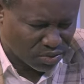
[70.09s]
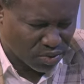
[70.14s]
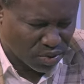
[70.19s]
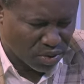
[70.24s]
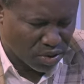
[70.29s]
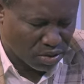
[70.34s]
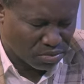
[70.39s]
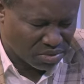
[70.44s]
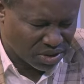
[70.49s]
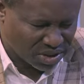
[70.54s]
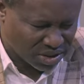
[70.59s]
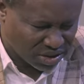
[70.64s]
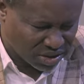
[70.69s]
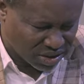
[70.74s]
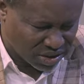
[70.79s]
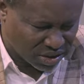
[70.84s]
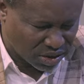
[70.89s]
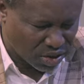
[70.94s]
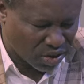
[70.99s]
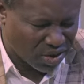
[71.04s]
We commit it
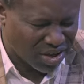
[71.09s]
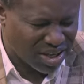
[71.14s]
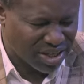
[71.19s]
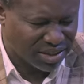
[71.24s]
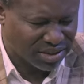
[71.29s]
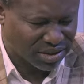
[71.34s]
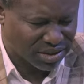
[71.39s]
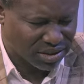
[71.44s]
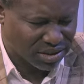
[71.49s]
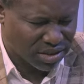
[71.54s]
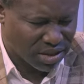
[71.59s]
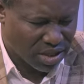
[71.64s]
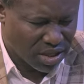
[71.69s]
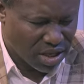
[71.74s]
in your hands.